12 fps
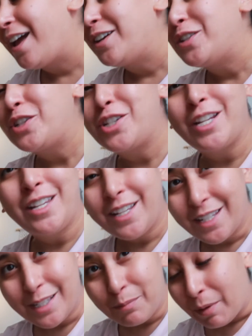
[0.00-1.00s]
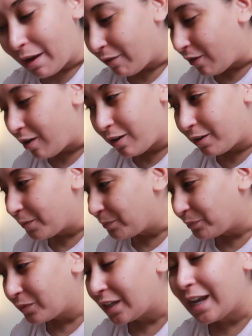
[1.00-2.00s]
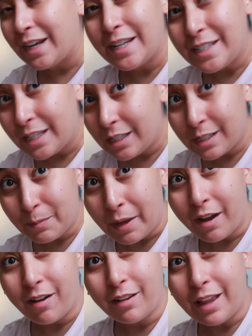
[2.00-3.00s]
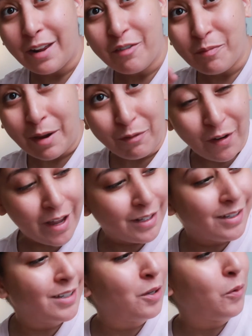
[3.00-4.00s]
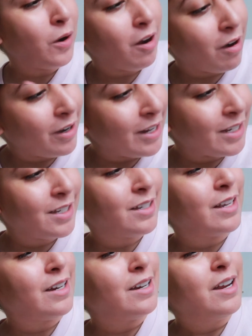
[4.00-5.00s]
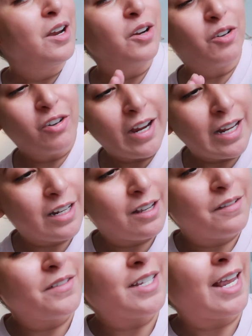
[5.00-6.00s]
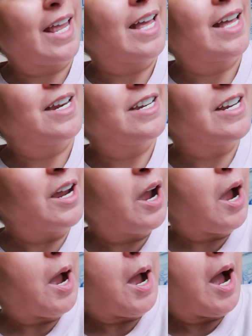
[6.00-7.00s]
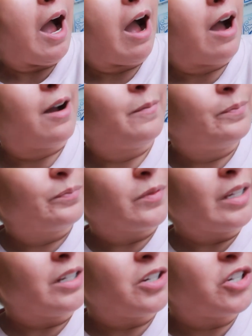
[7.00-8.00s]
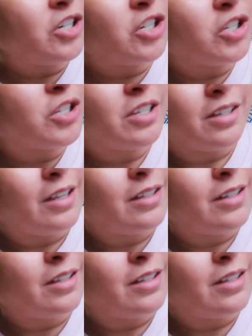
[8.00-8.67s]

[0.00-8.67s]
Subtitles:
She is by far, and I say this about a lot of my friends who are artists and creatives, and she's just,